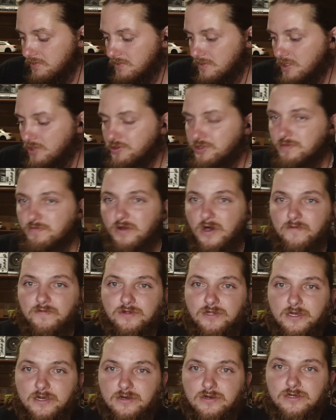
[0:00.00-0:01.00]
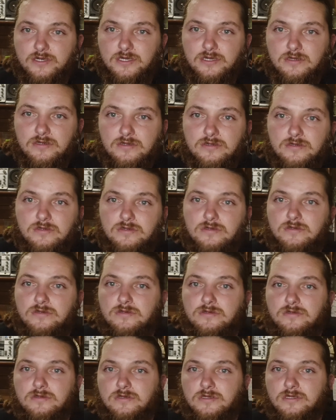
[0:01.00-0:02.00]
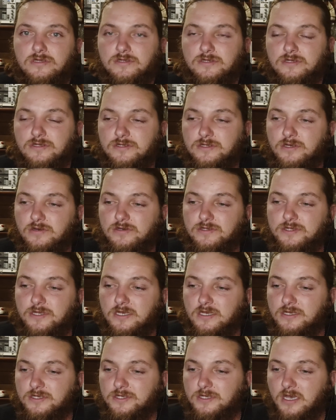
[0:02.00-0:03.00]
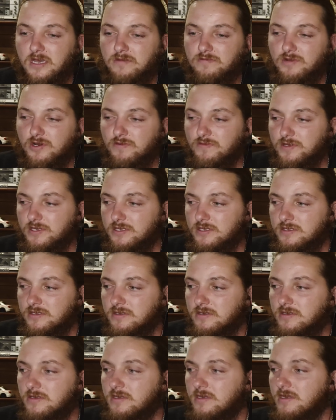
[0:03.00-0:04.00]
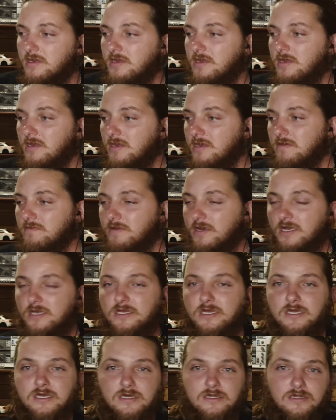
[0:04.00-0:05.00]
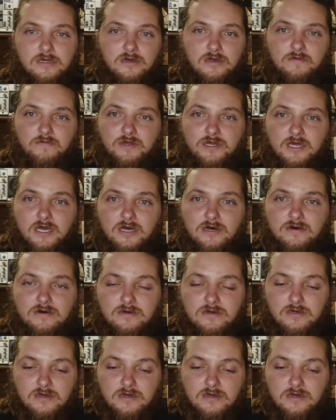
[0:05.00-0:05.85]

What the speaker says: losing popularity. So it's like a sad moment. But I like In the Army Now.